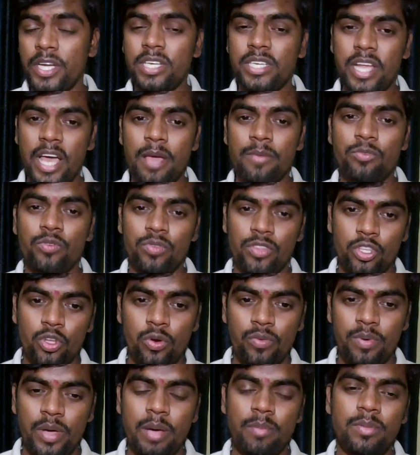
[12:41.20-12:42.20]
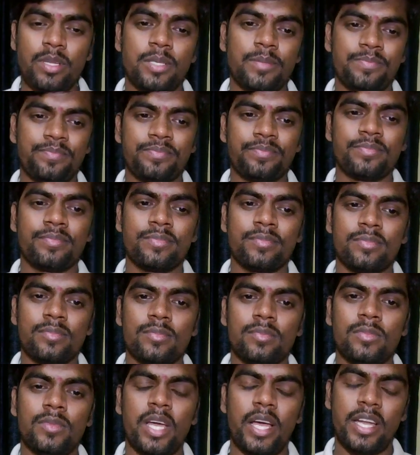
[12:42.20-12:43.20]
time with your family.
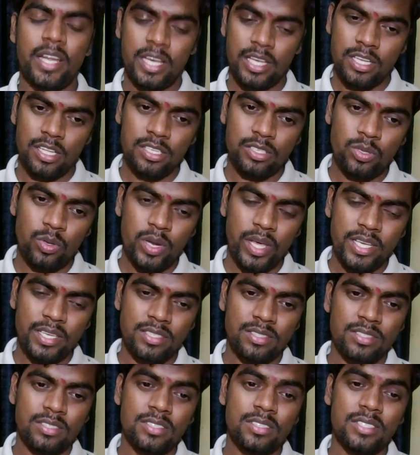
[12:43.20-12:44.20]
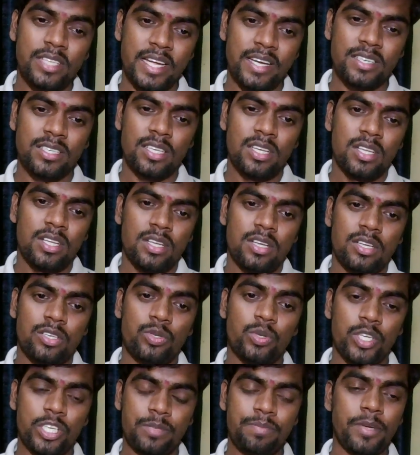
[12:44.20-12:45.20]
And I also like that,
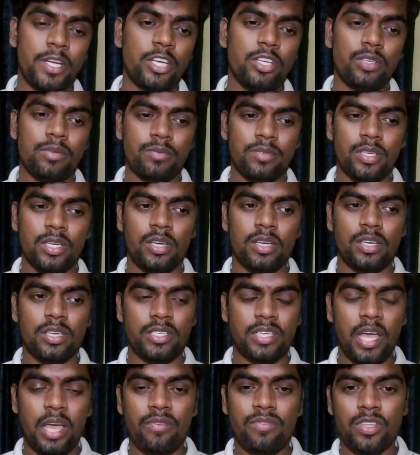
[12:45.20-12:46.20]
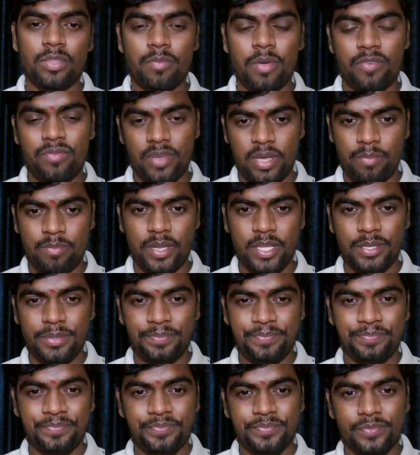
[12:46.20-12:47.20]
to spend time with my
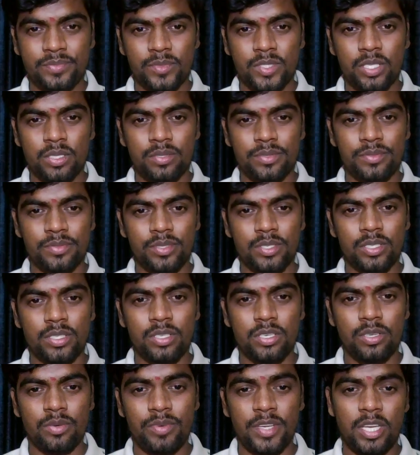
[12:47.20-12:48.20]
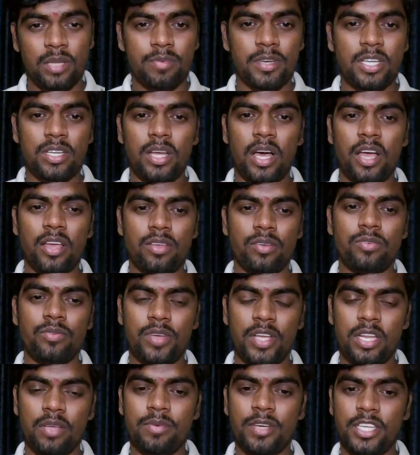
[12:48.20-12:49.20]
family. Whenever
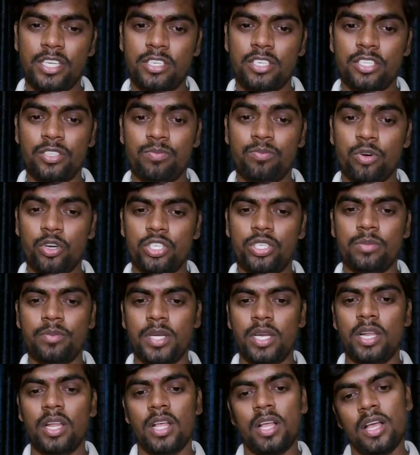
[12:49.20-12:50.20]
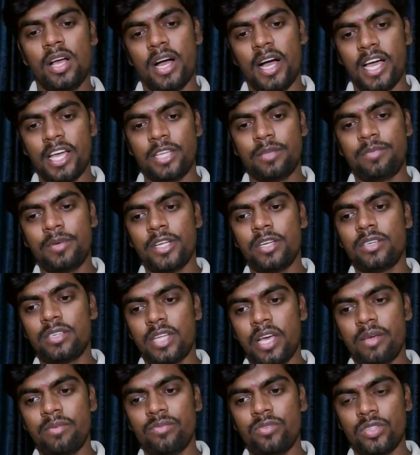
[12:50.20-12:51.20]
it is possible, I spend
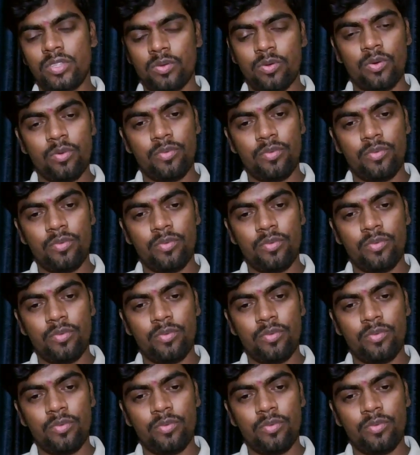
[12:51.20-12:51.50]
time with